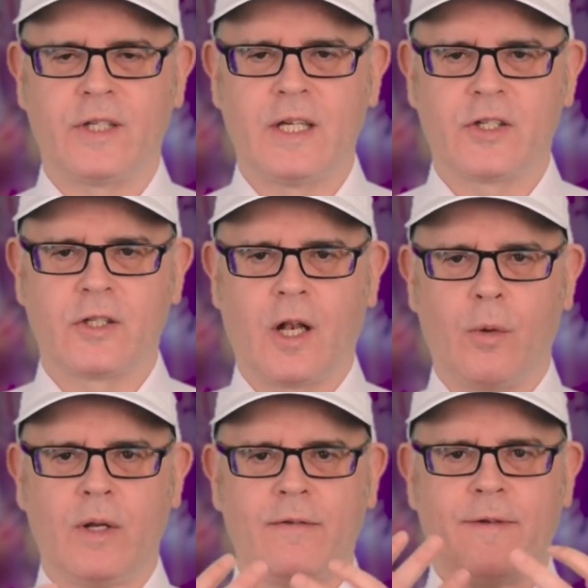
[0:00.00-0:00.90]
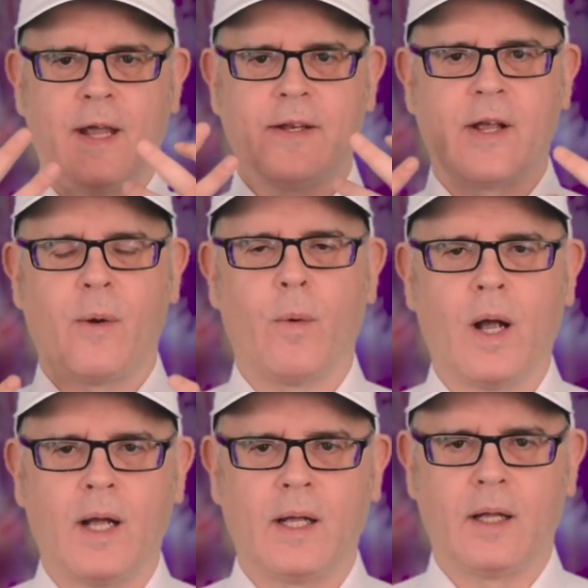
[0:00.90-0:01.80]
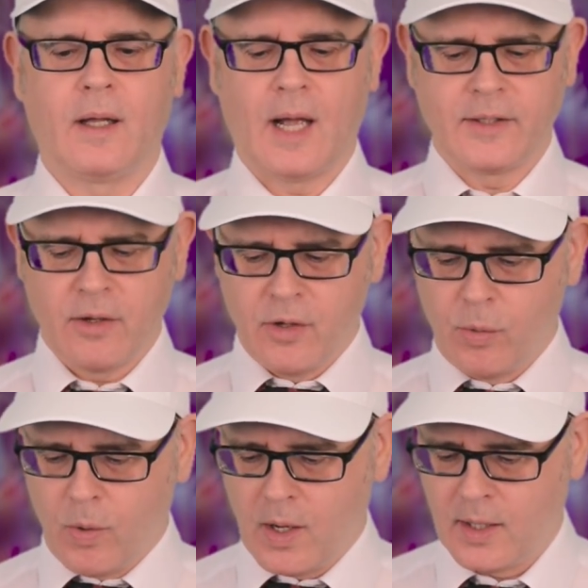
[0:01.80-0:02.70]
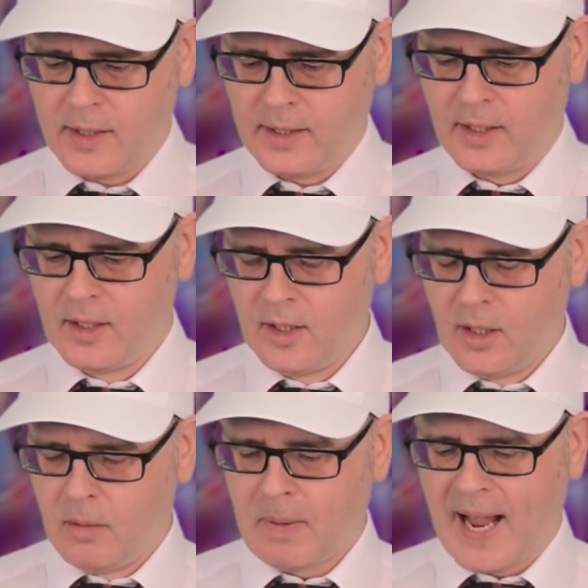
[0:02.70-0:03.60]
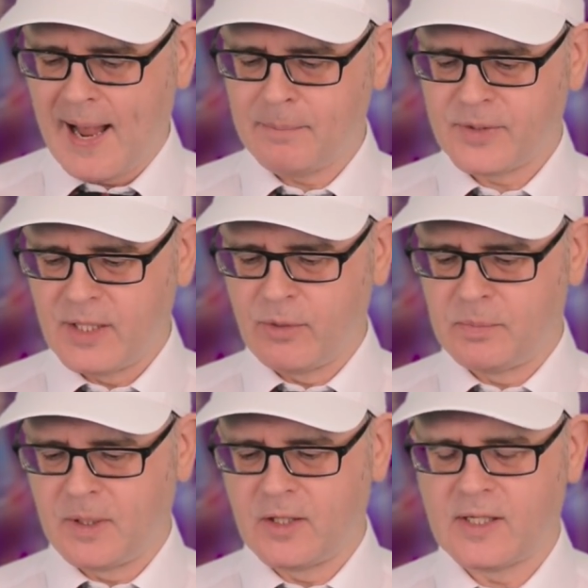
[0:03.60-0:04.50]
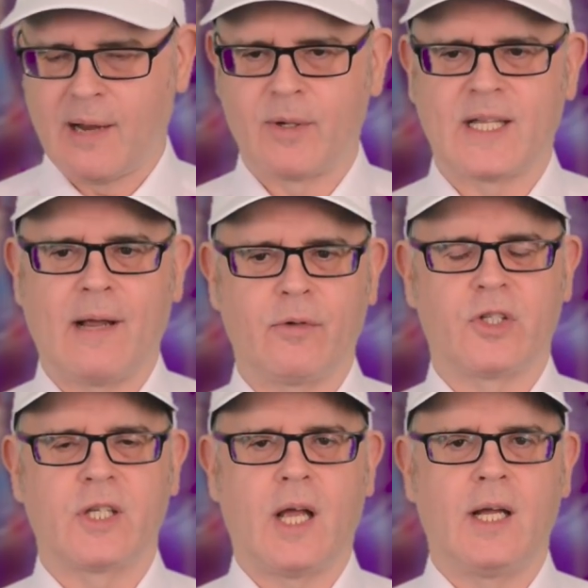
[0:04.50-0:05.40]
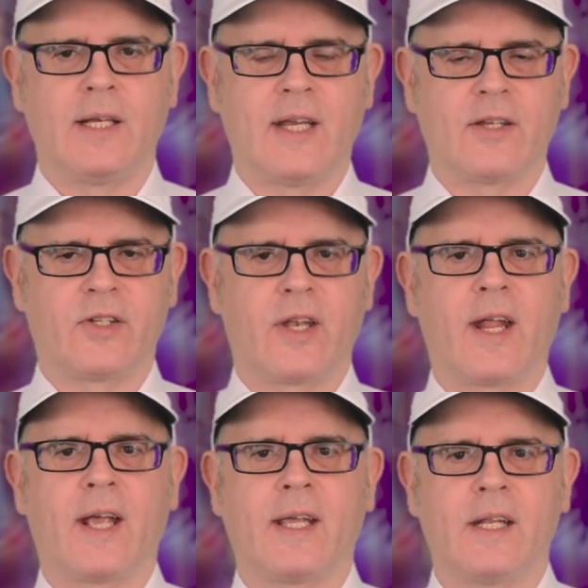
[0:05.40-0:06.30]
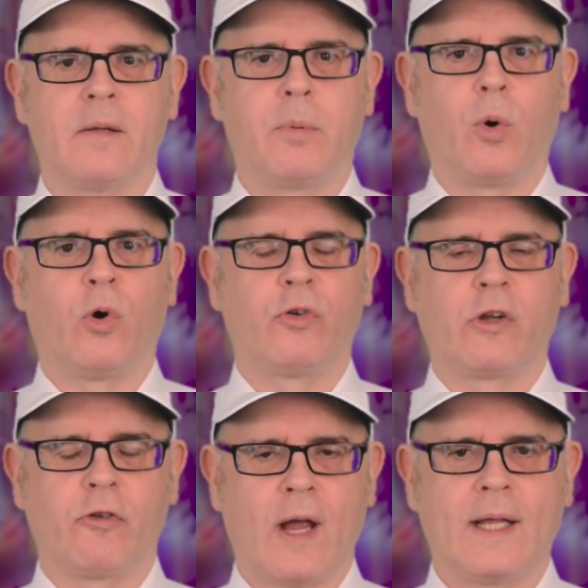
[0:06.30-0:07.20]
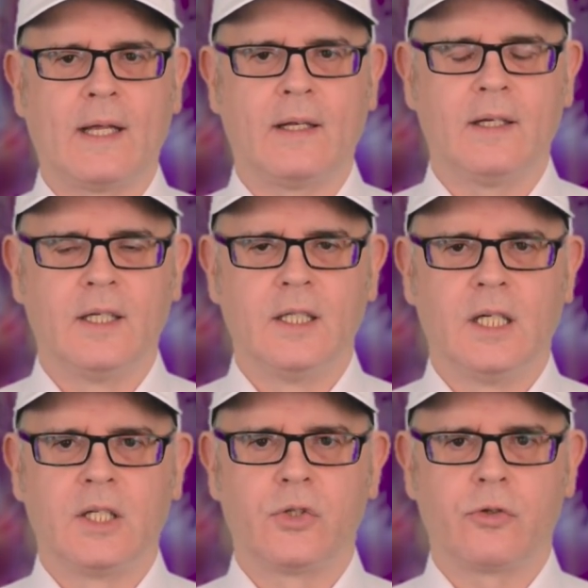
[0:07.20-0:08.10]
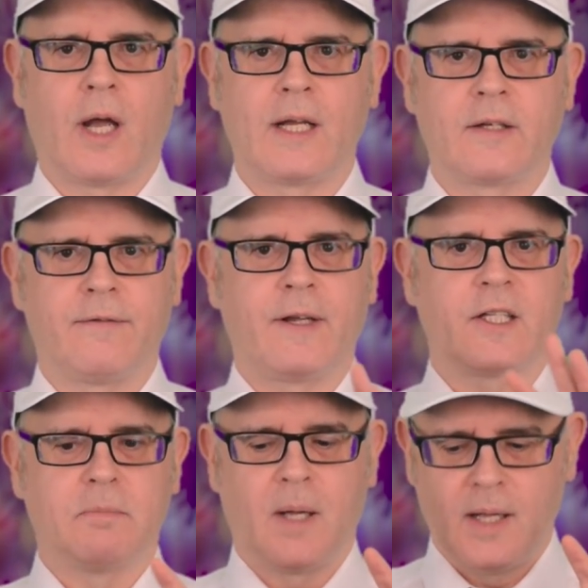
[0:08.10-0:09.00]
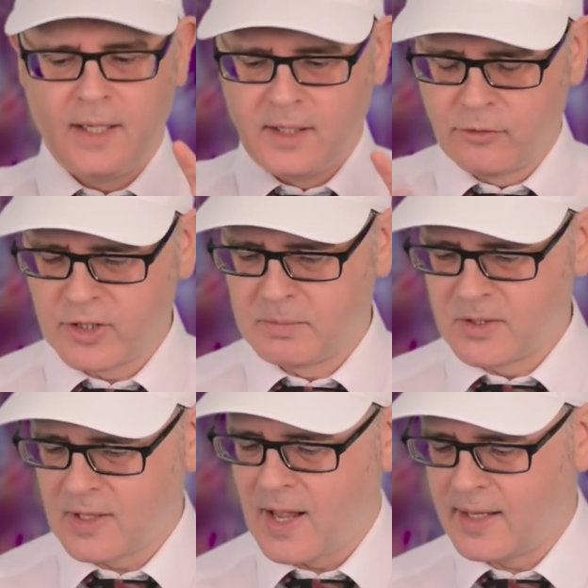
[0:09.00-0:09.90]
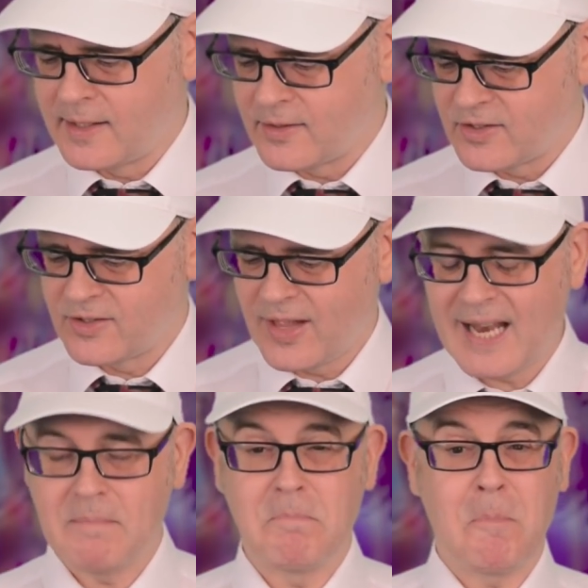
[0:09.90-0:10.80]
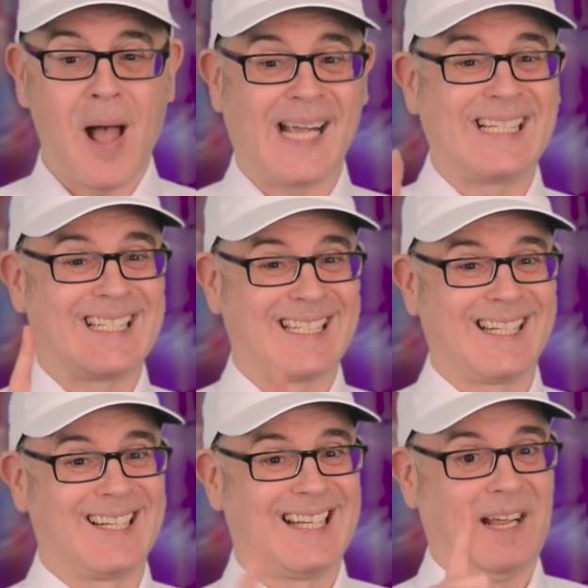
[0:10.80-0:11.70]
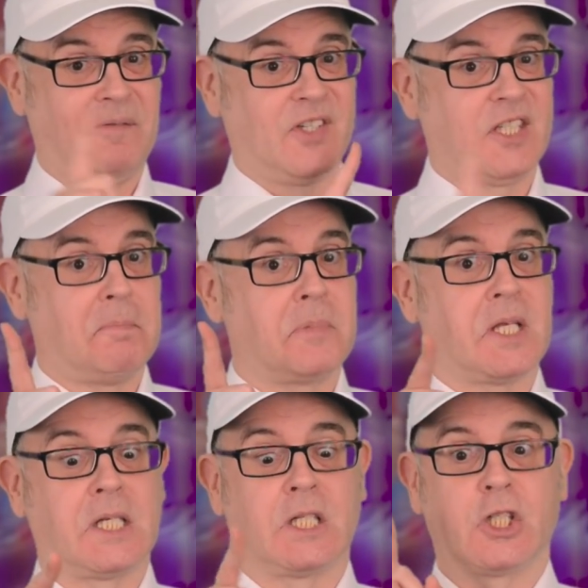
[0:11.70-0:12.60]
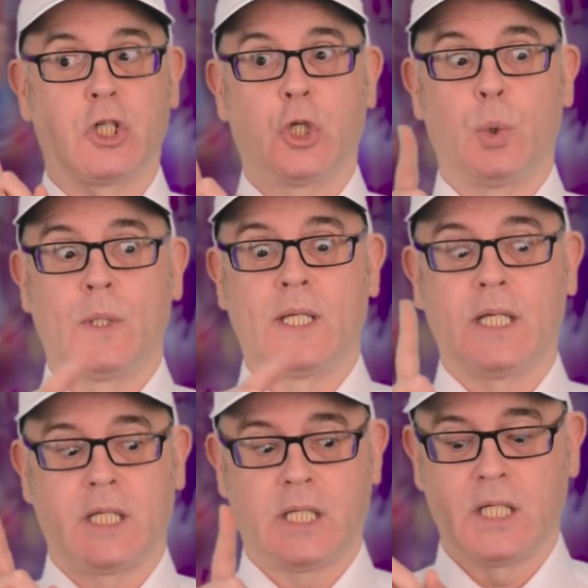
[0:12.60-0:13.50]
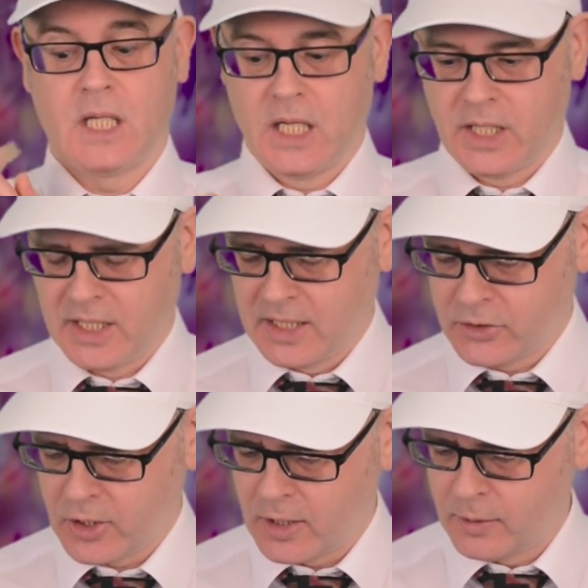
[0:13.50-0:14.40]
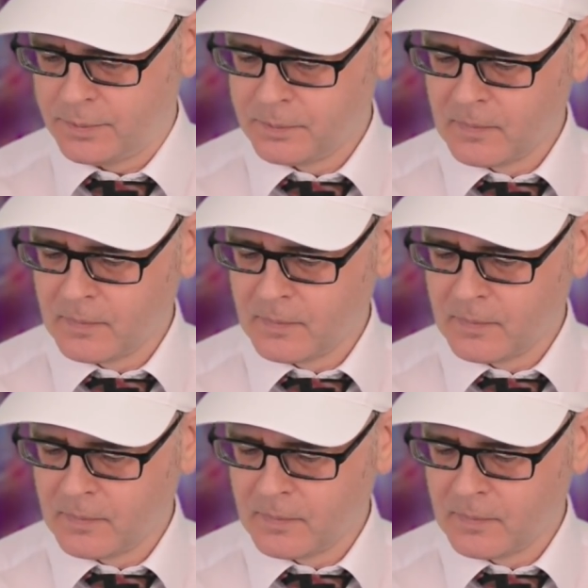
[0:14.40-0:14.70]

is slowly fading away. I don't know why. Perhaps it was because I was outside yesterday in the pouring rain trying to fix my Christmas lights. That might have something to do with it. I think so.